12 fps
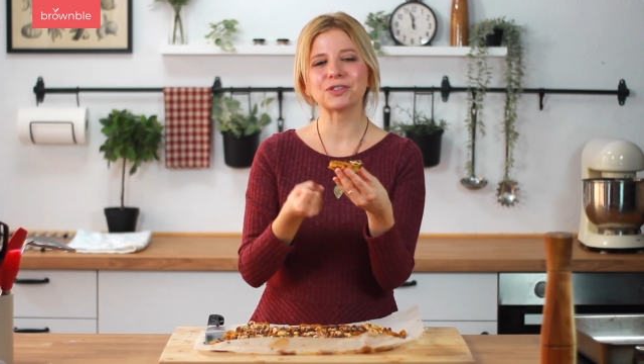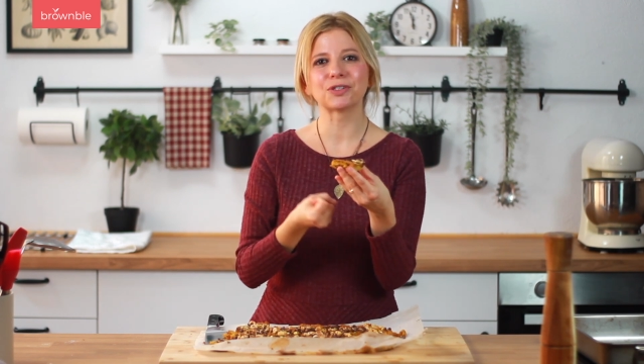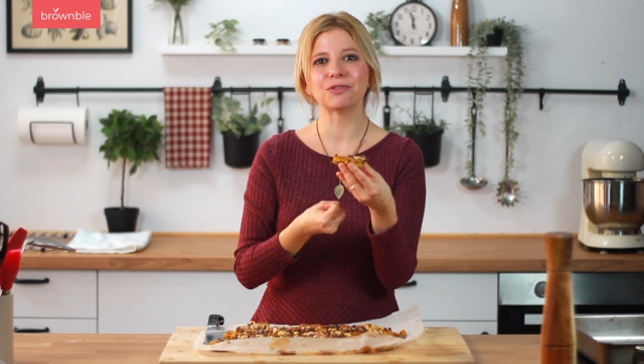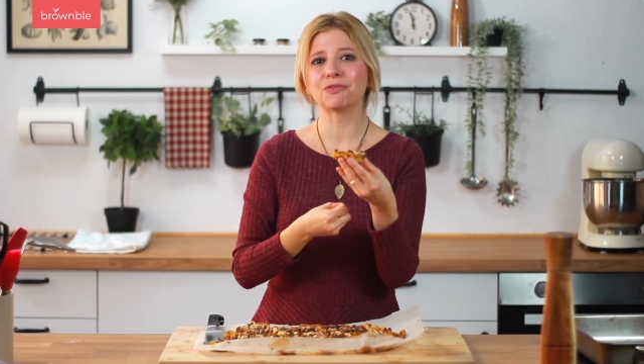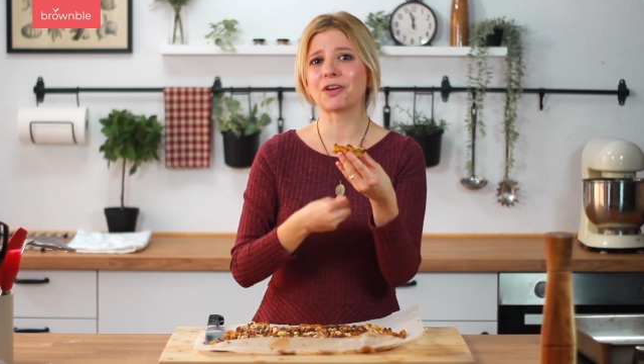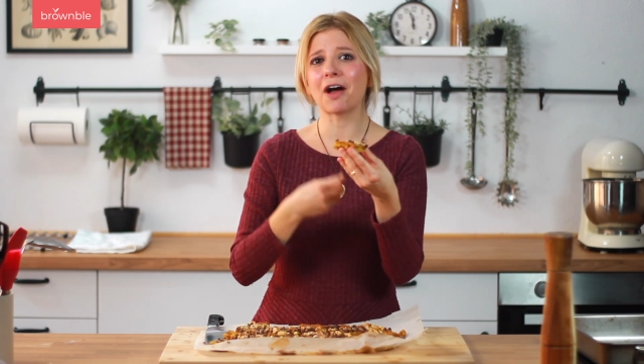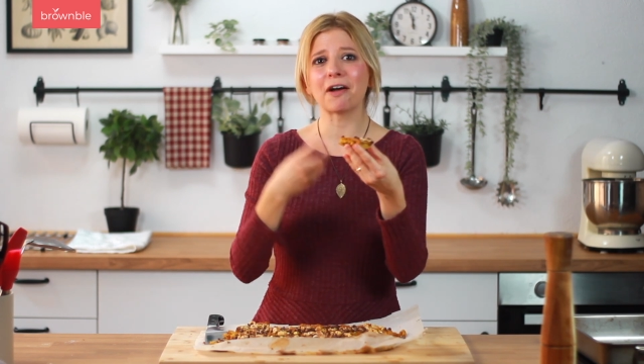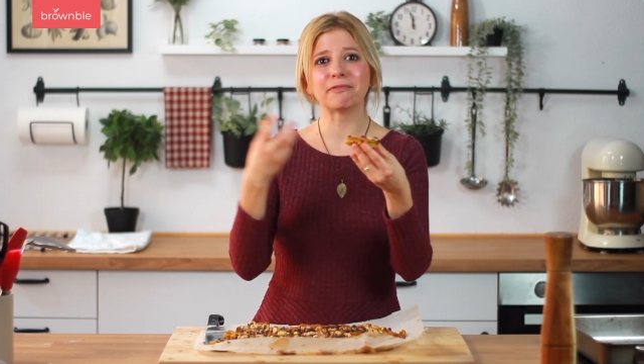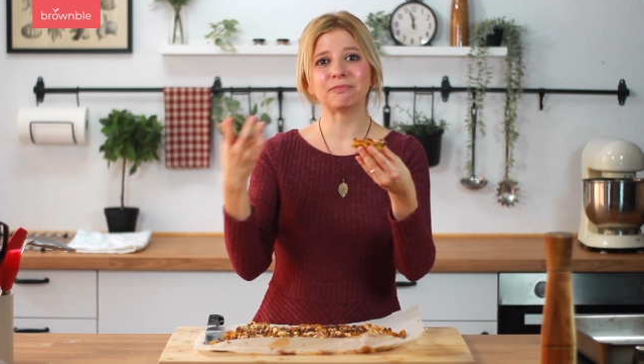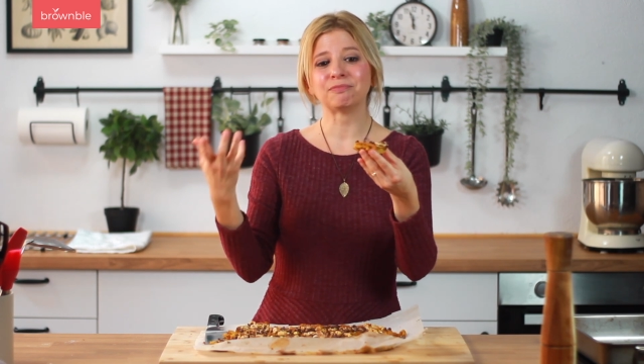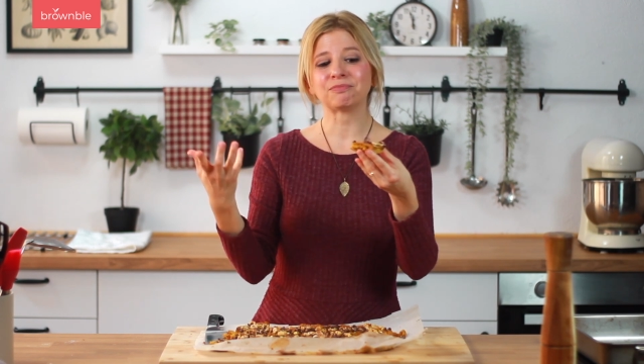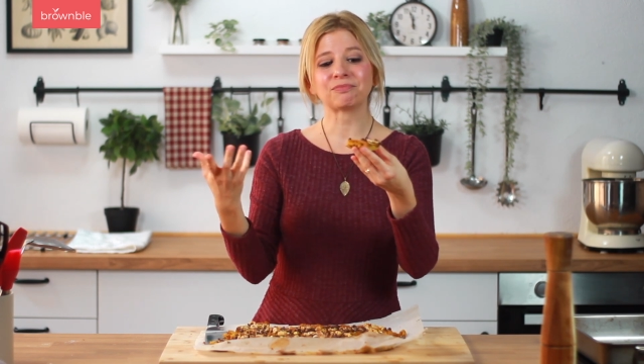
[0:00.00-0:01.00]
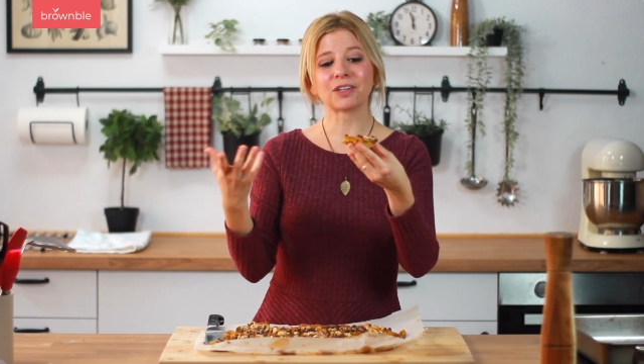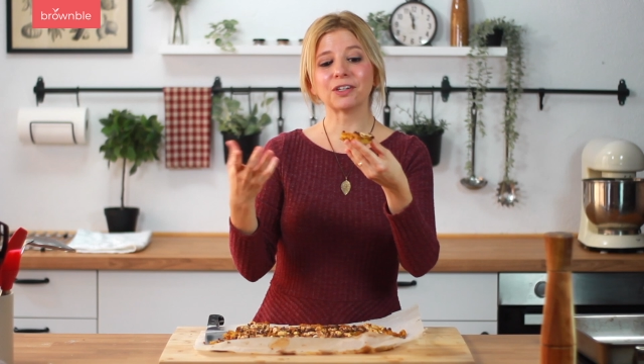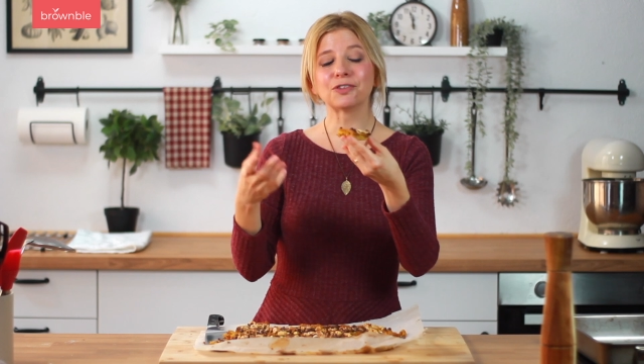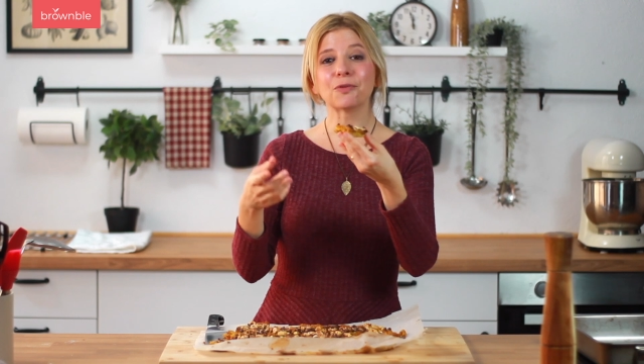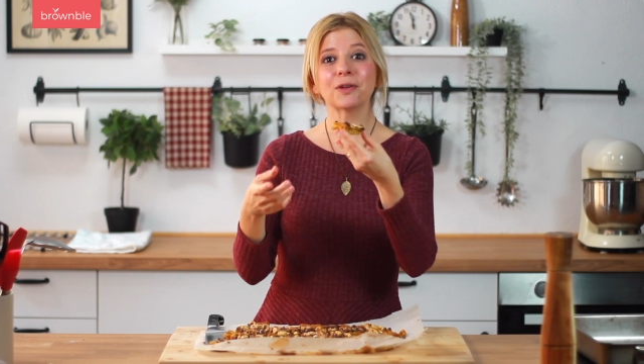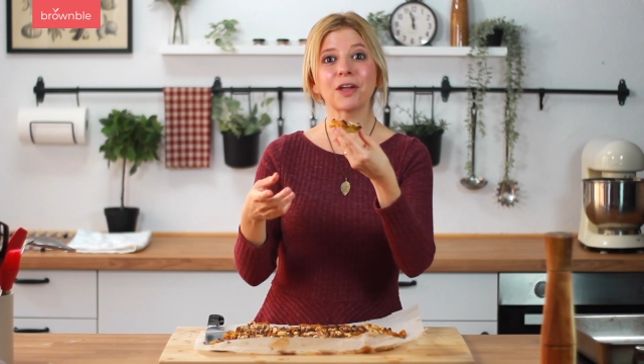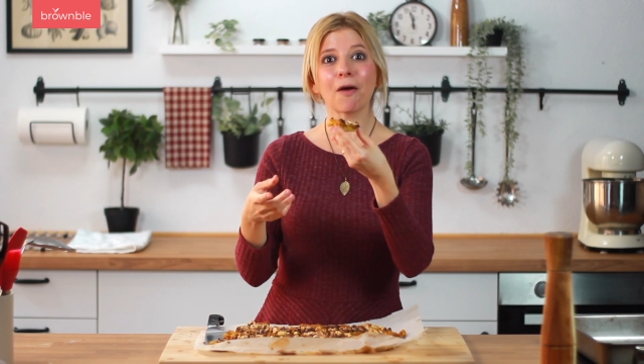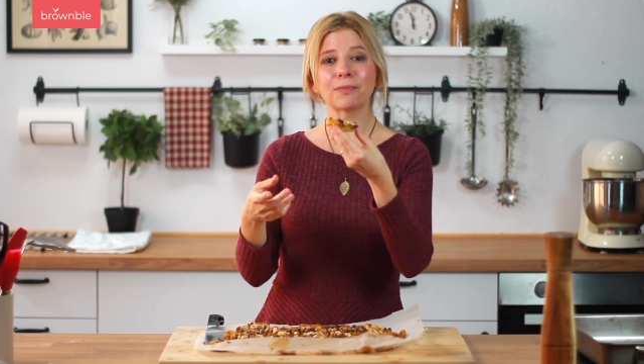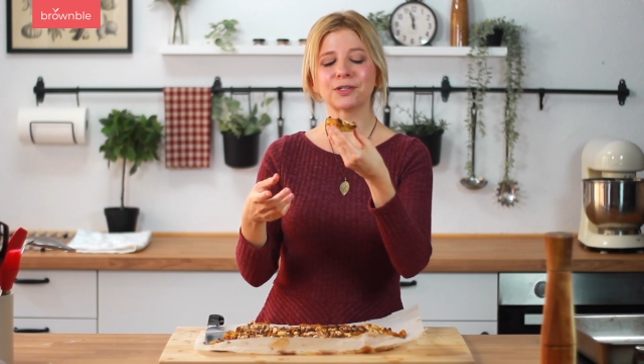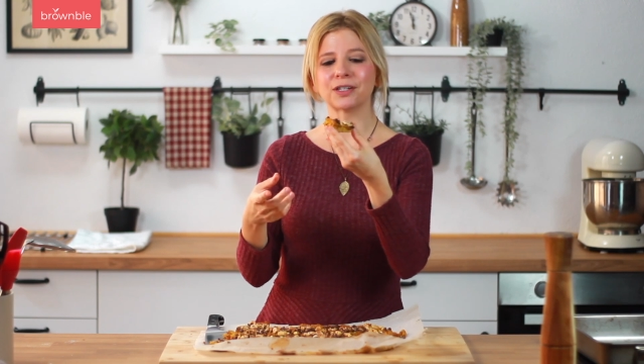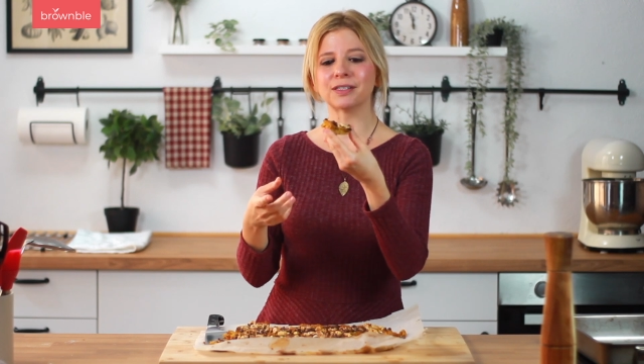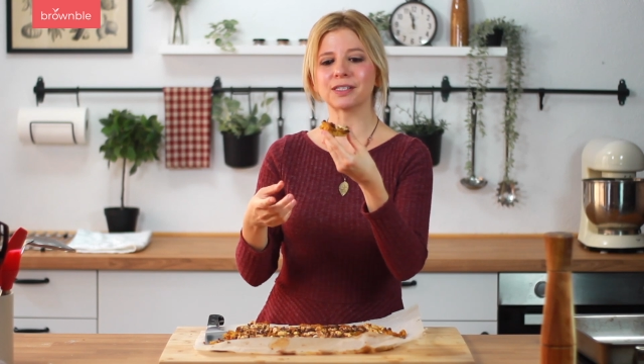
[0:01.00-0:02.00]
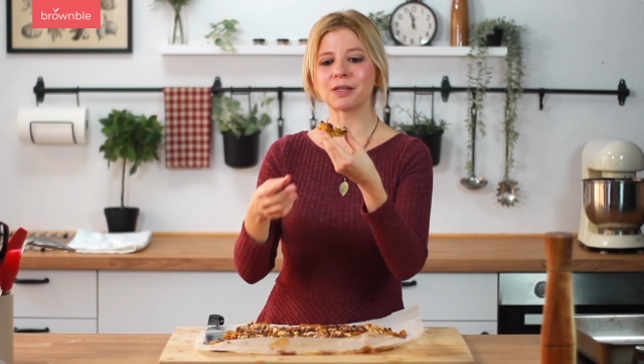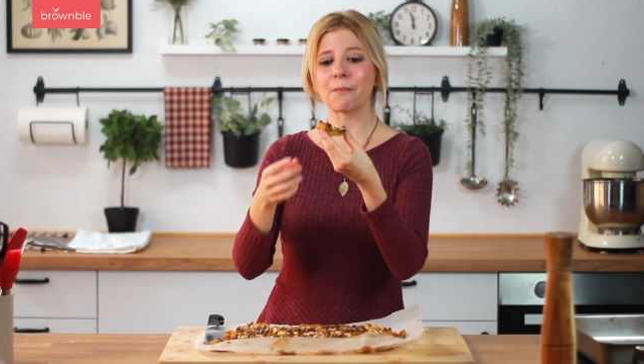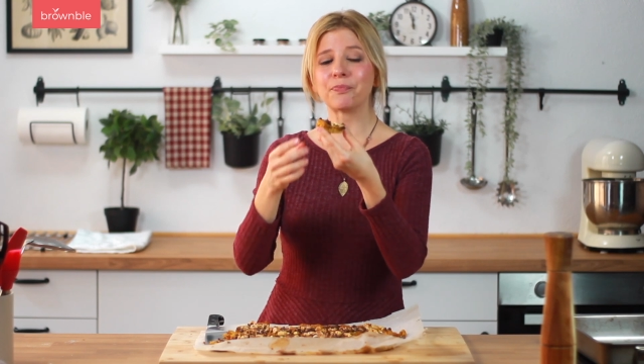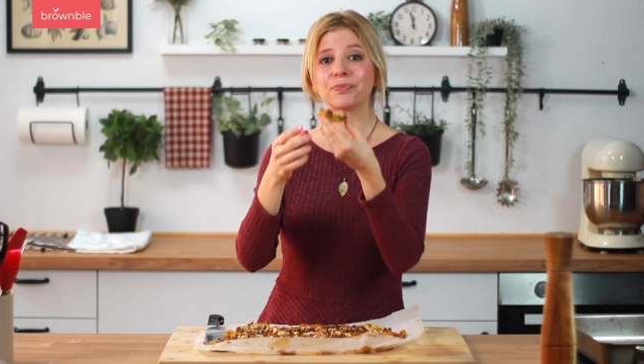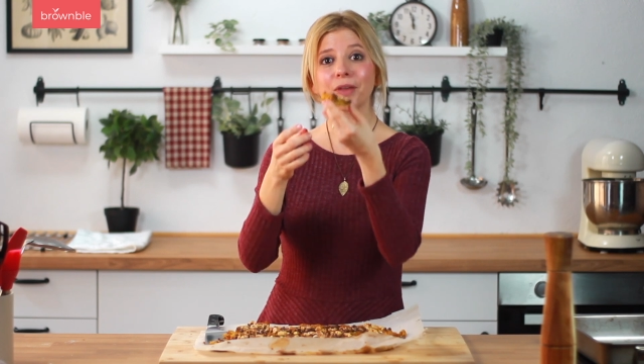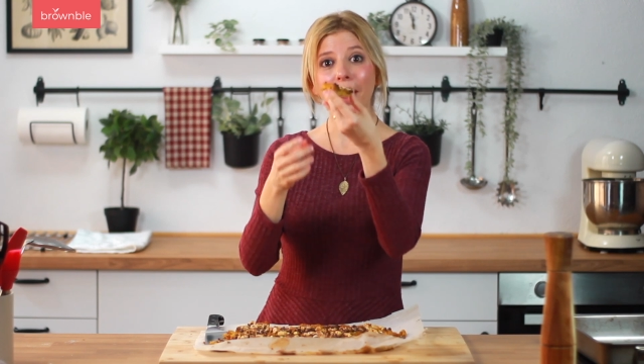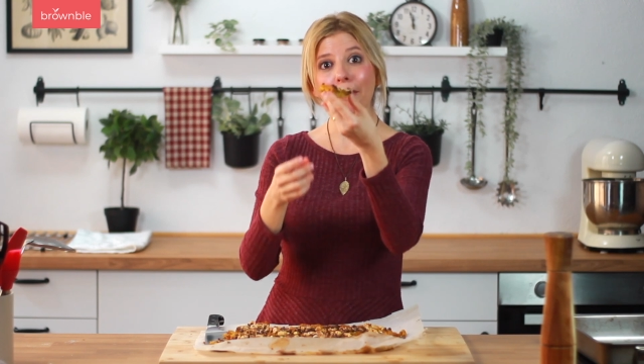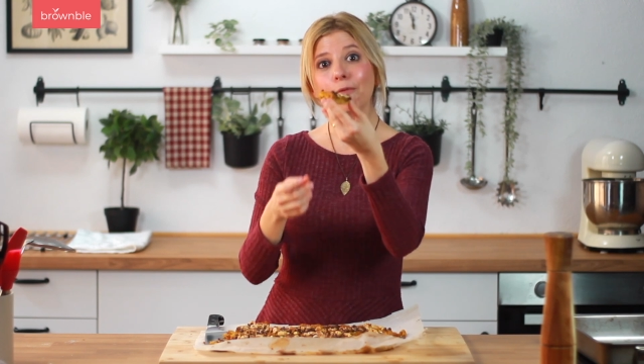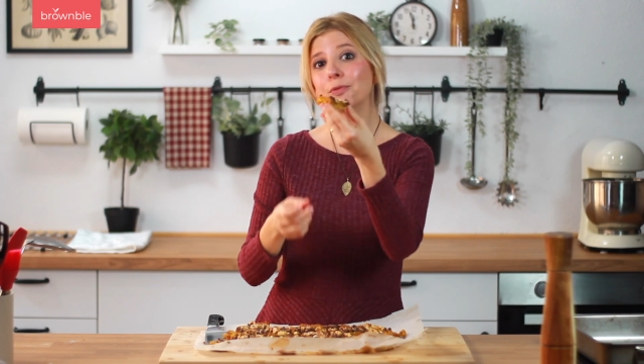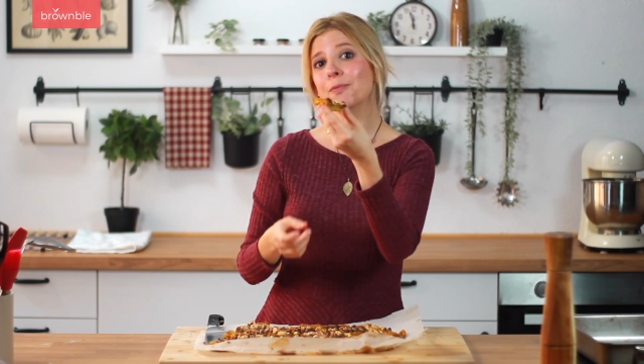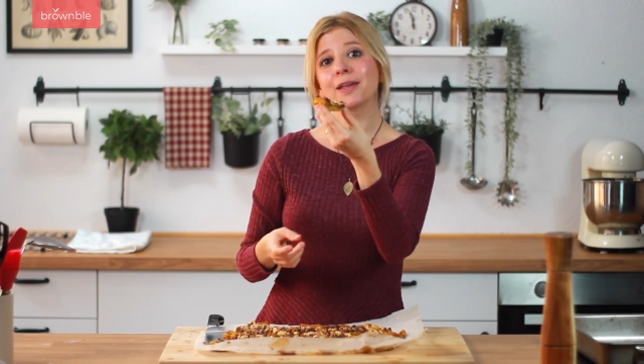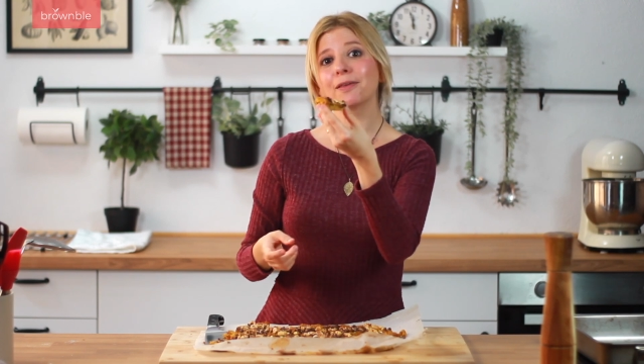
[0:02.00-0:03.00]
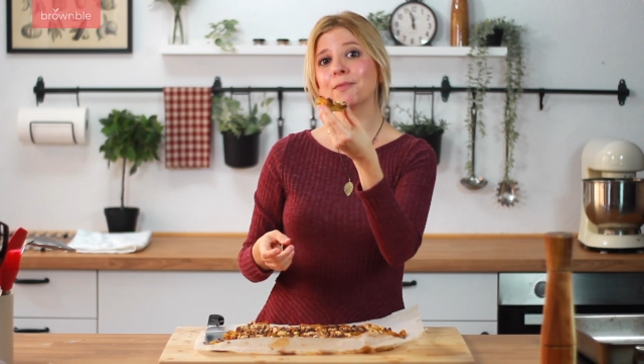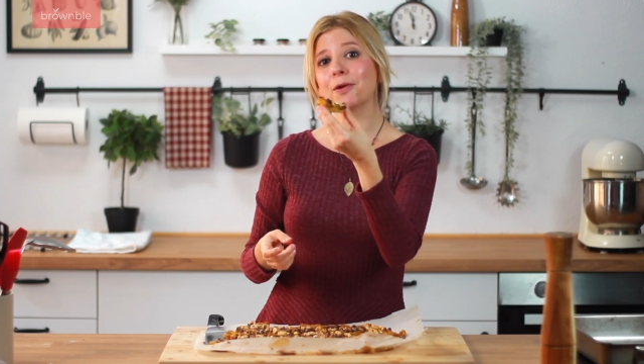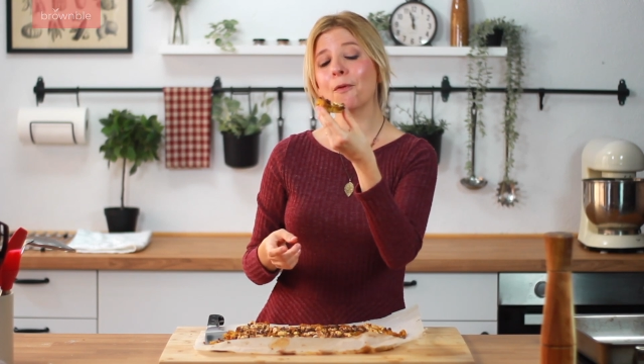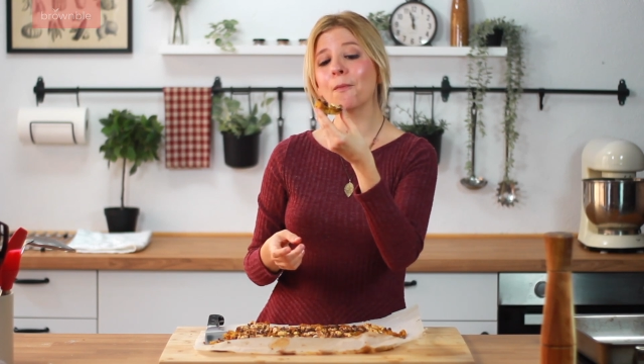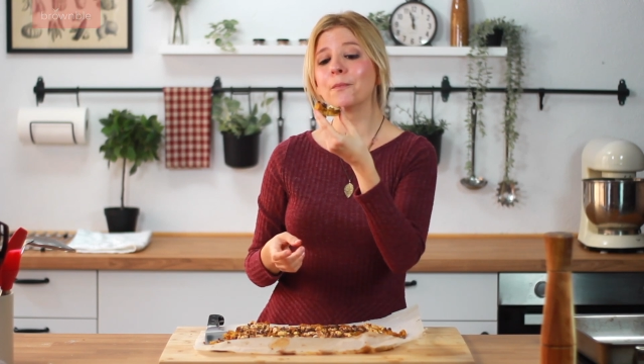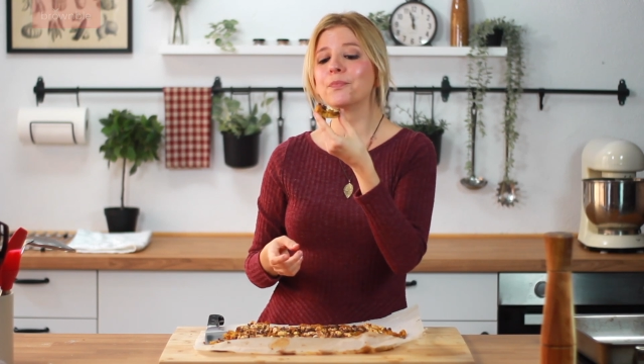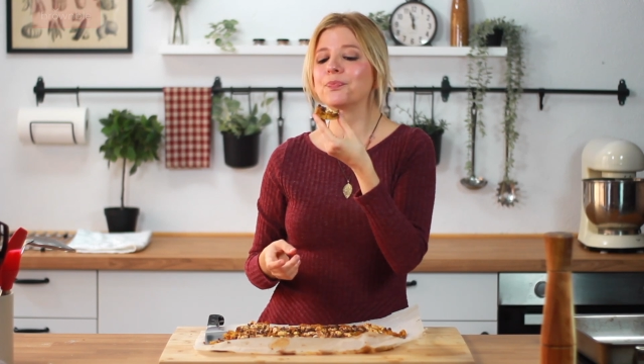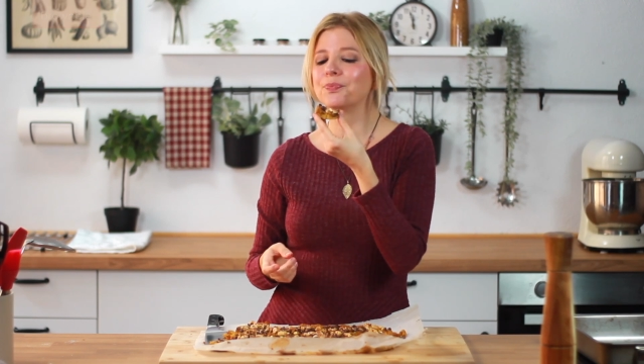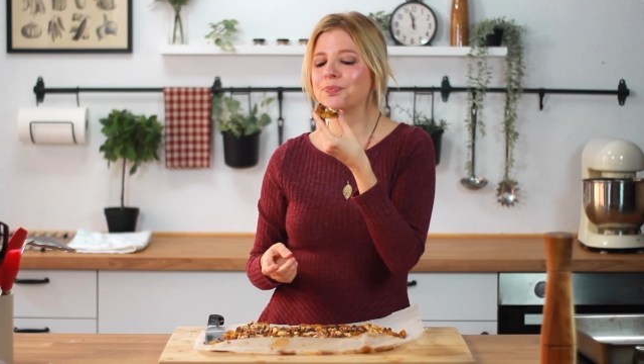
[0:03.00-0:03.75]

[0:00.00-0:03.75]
So you've got so many options. I hope you make them at home.